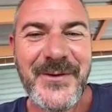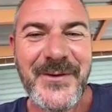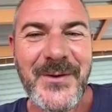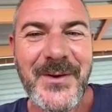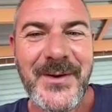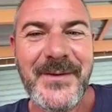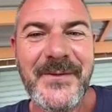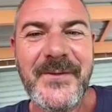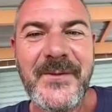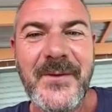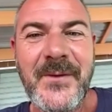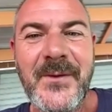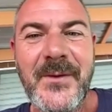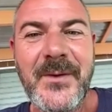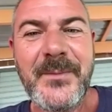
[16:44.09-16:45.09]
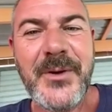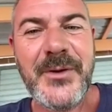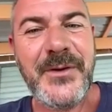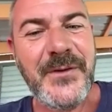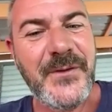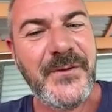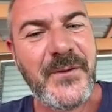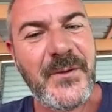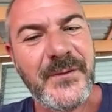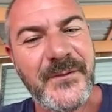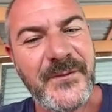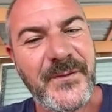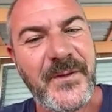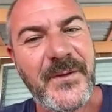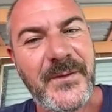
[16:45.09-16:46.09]
clients. Oh, I'm going to use hot
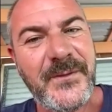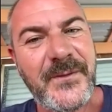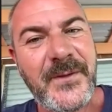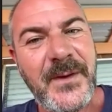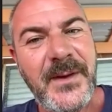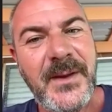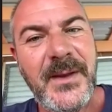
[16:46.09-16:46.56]
stones.